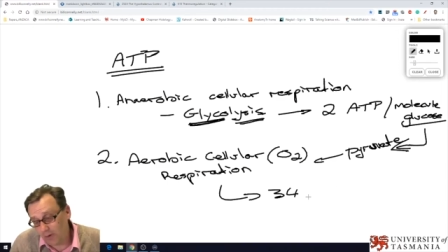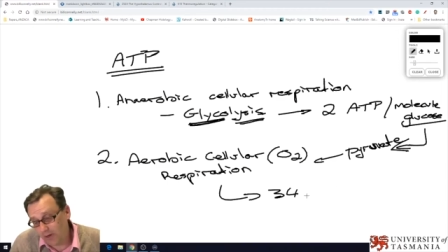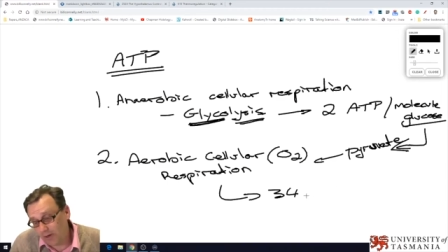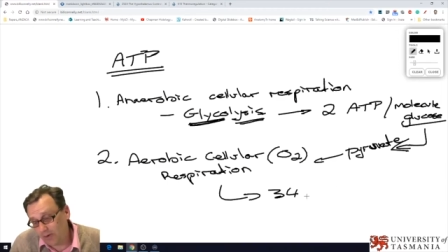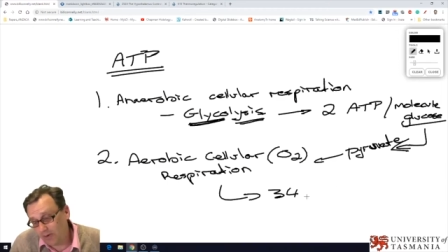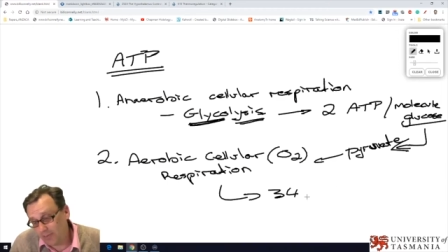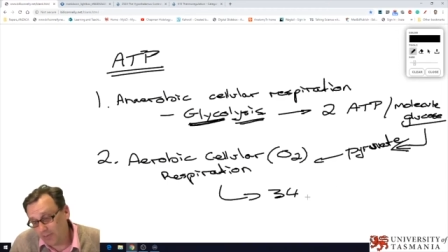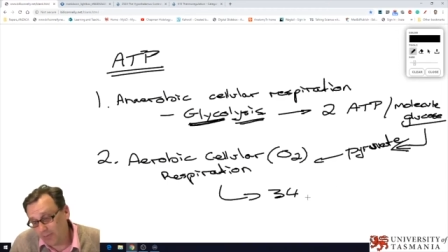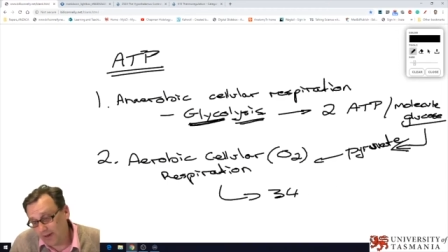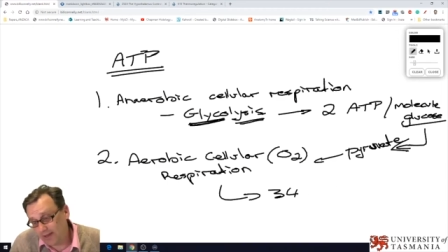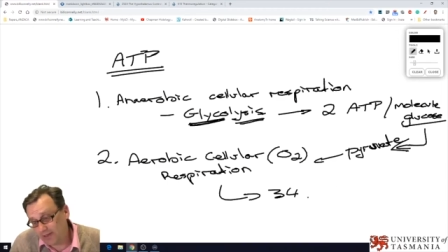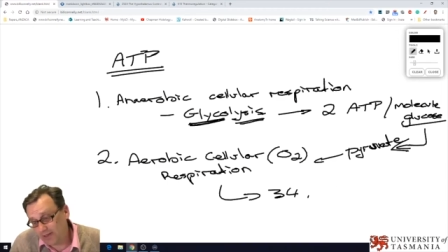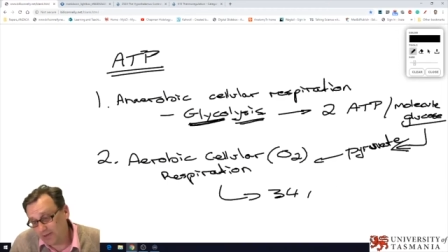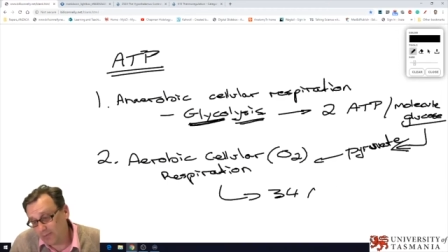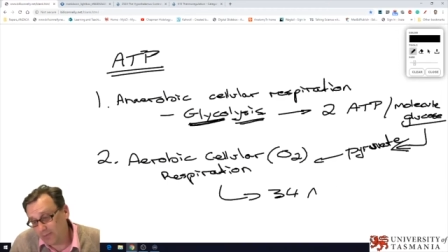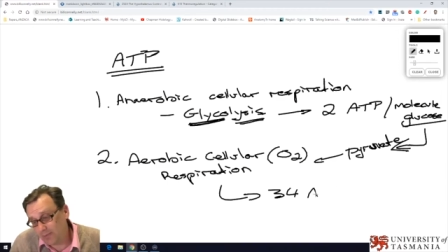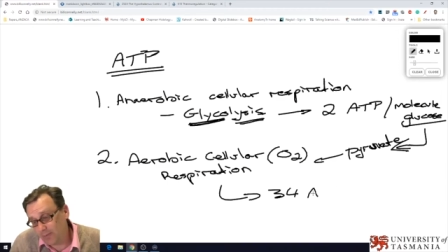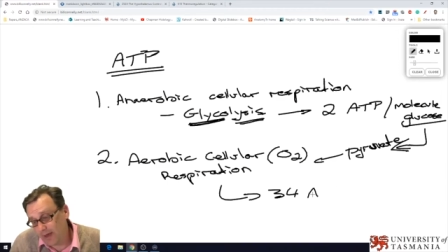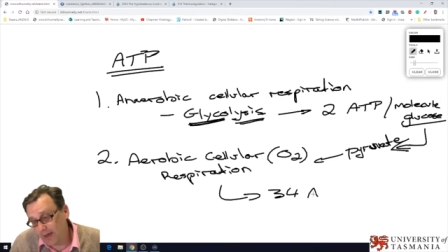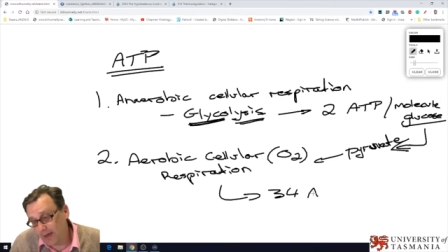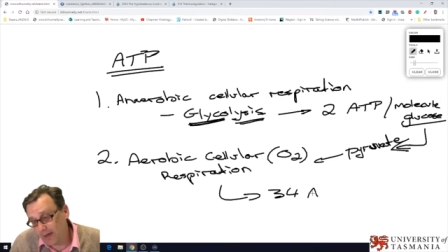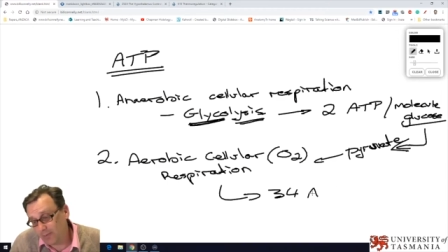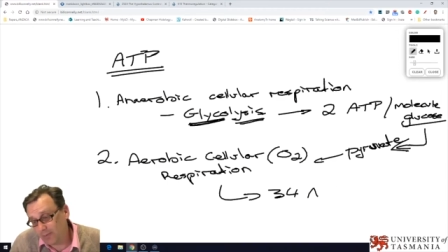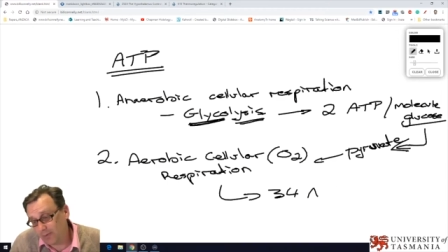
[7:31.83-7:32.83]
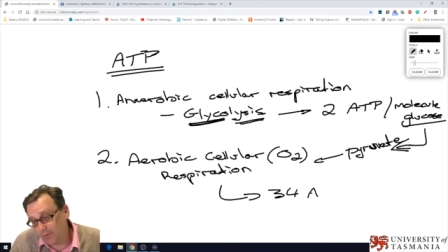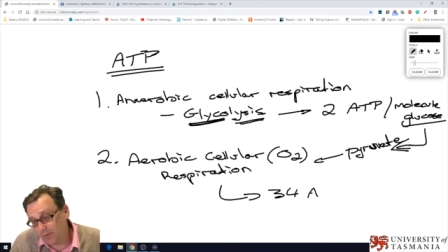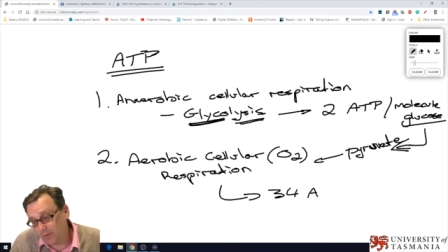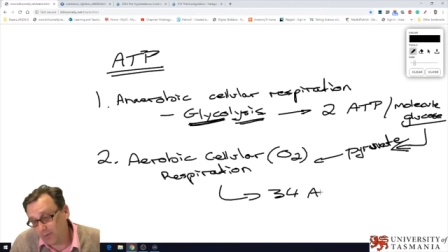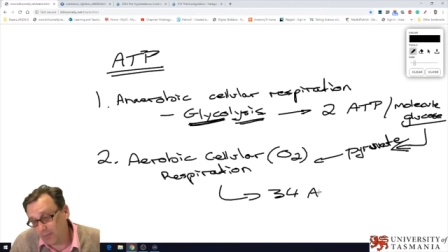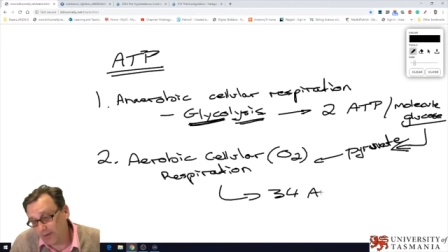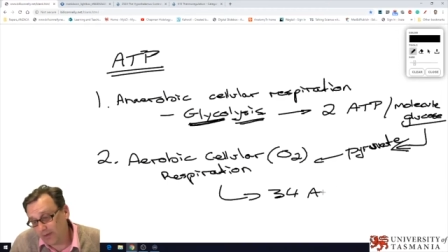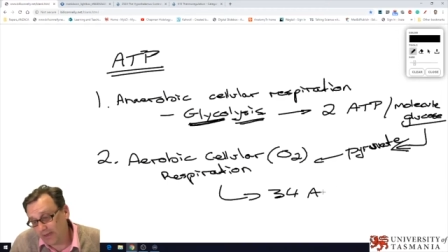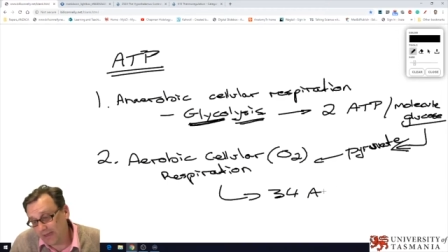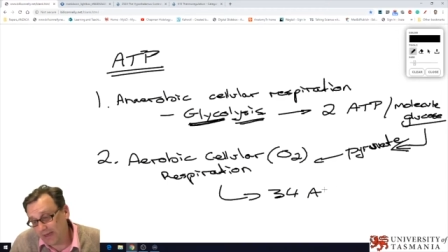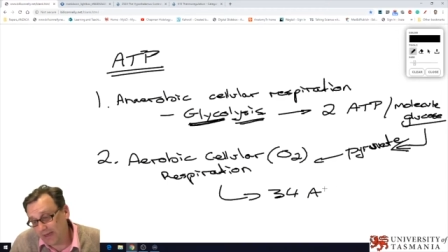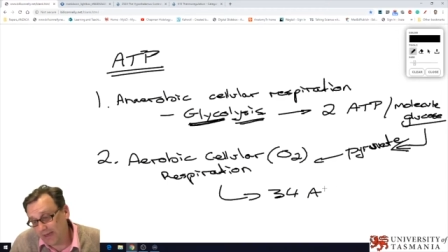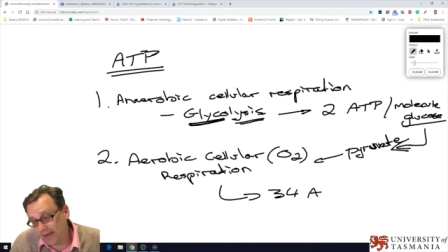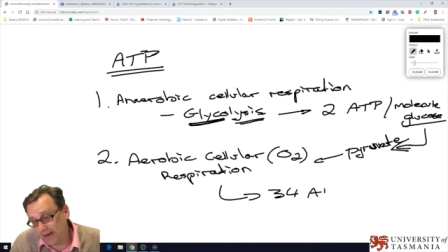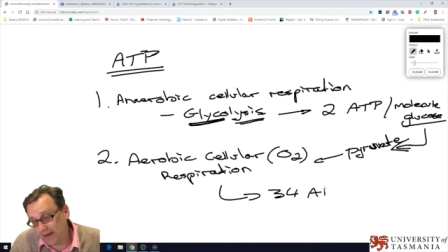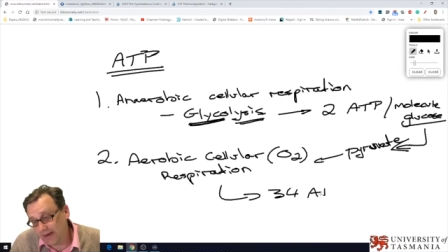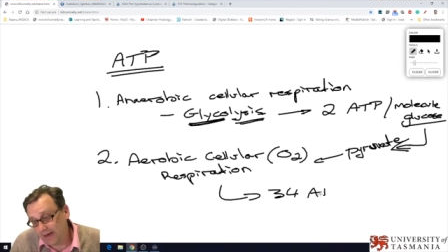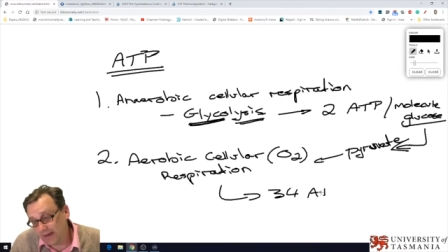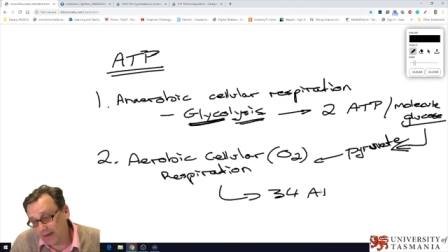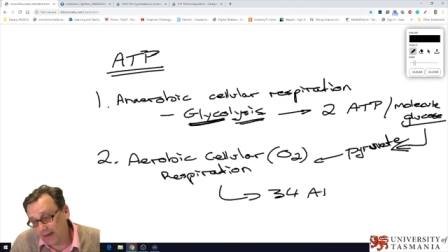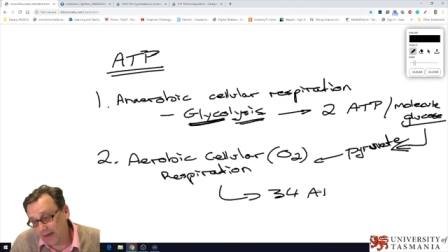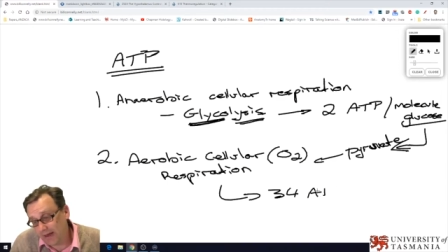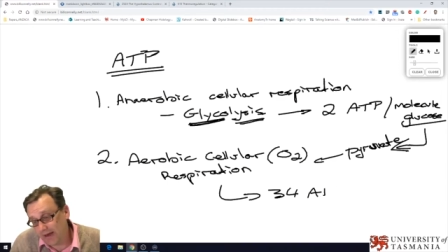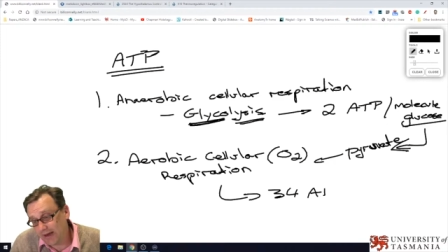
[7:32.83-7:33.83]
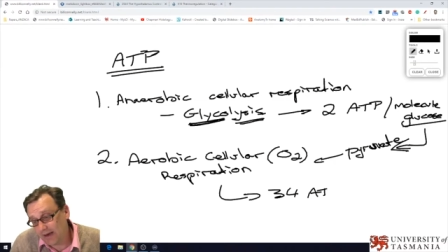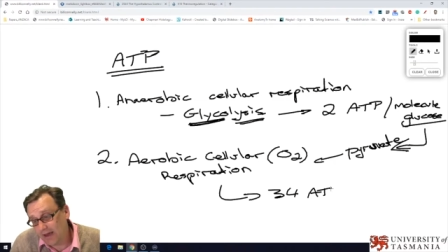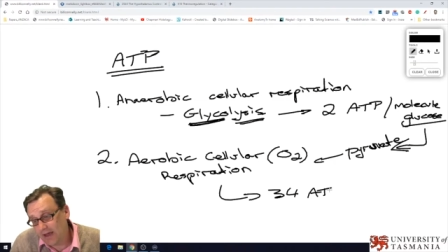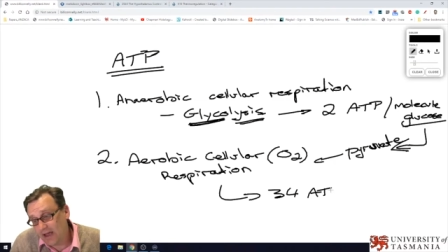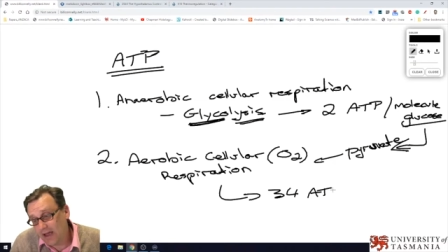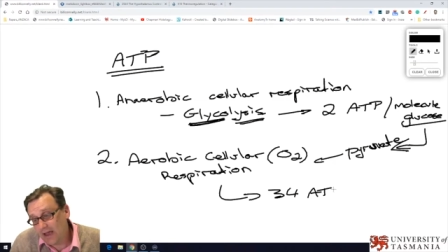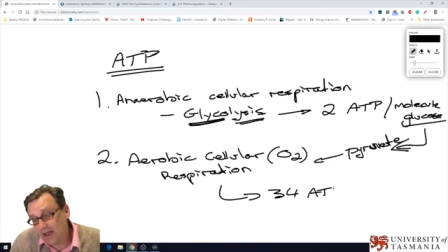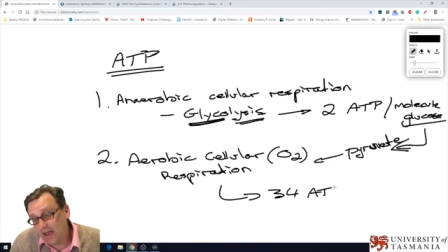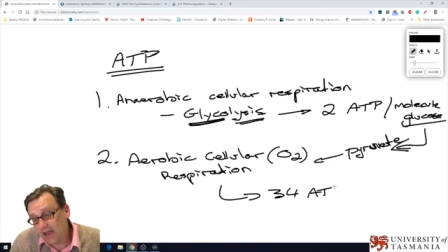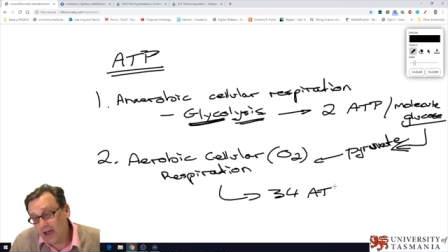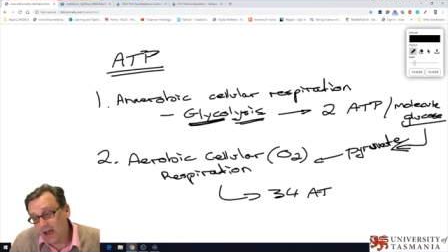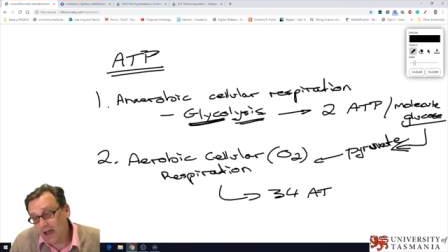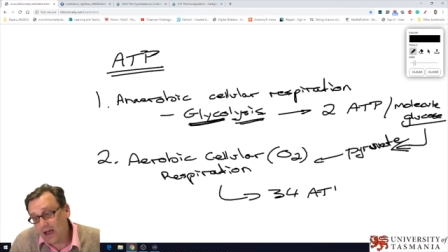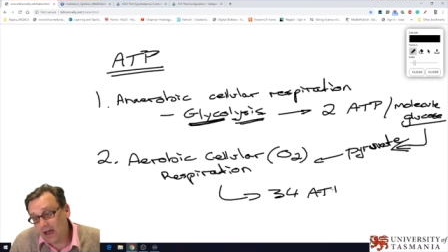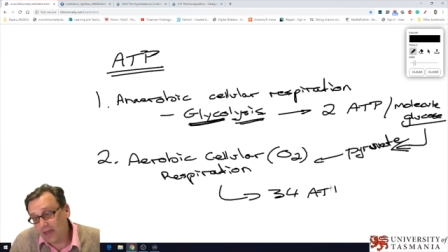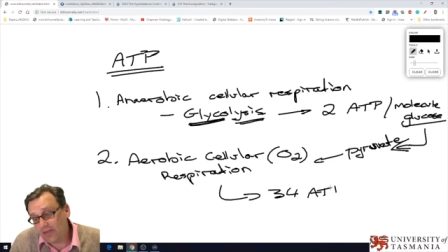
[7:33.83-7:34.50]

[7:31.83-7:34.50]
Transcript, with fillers: really well, the maximum output that we can get out of that